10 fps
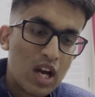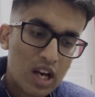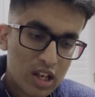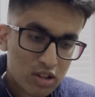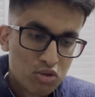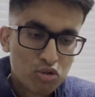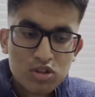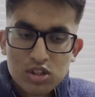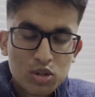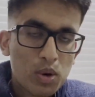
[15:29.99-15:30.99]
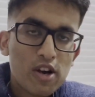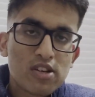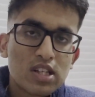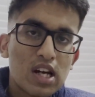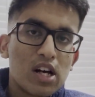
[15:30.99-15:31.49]
I used to draw a square
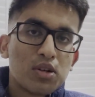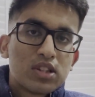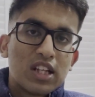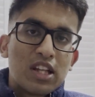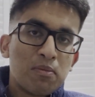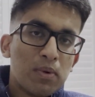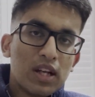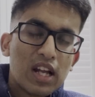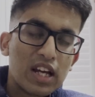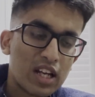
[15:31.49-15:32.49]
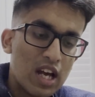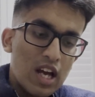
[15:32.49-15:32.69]
as a house and then be like,